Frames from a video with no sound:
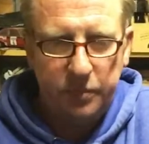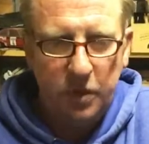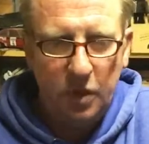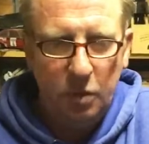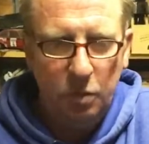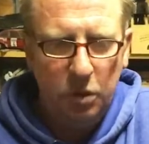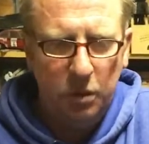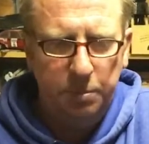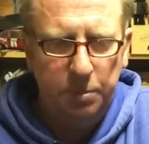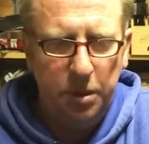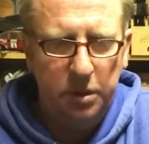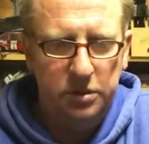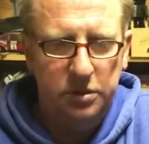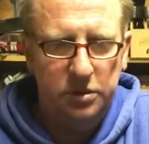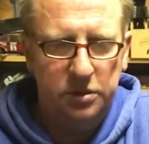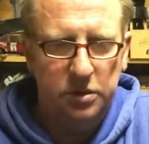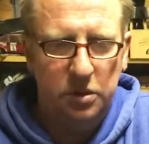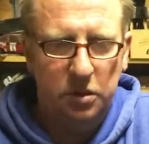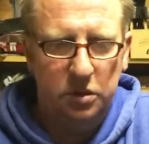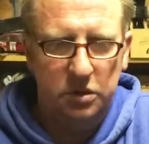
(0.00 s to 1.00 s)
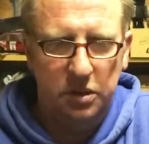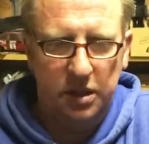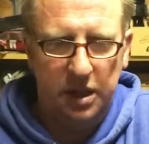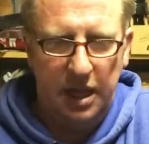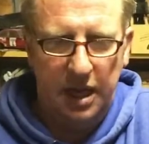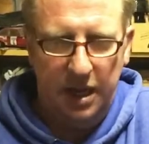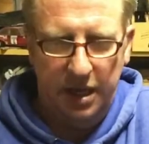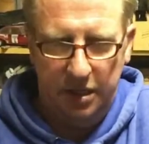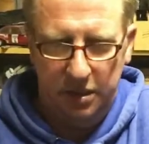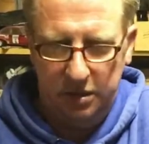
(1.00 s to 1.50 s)
where it pushes onto the
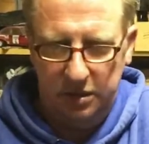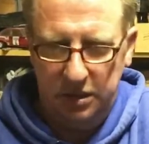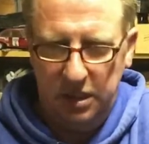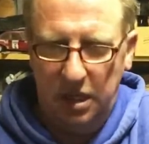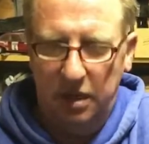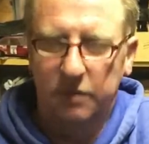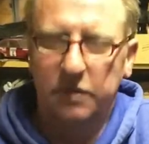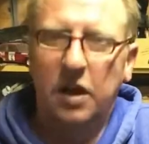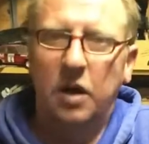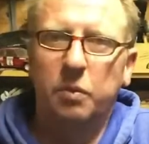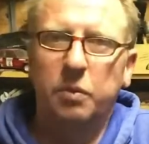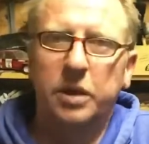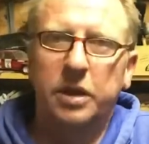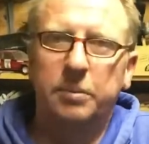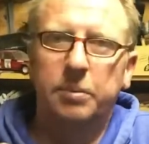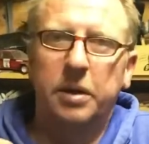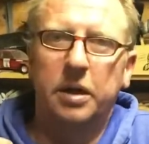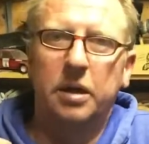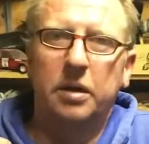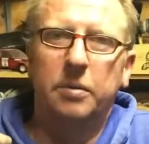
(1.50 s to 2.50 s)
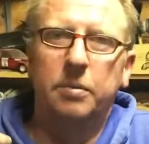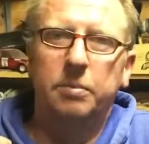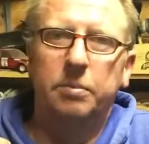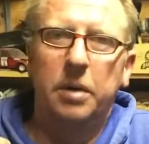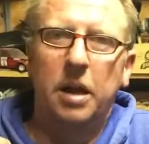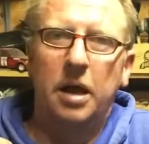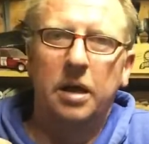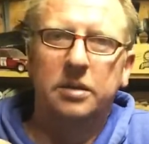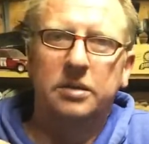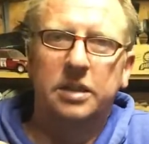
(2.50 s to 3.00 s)
header, you have that wee bit of
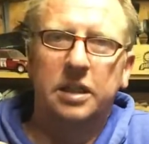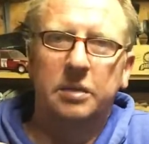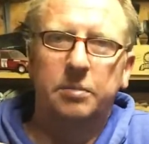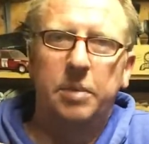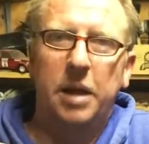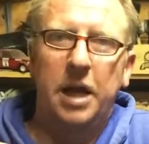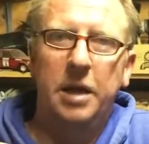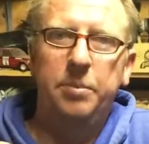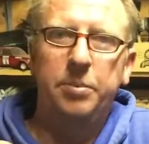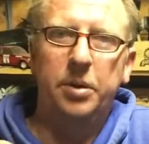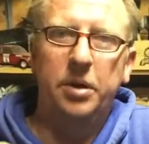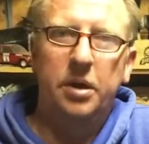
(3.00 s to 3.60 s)
plastic pipe.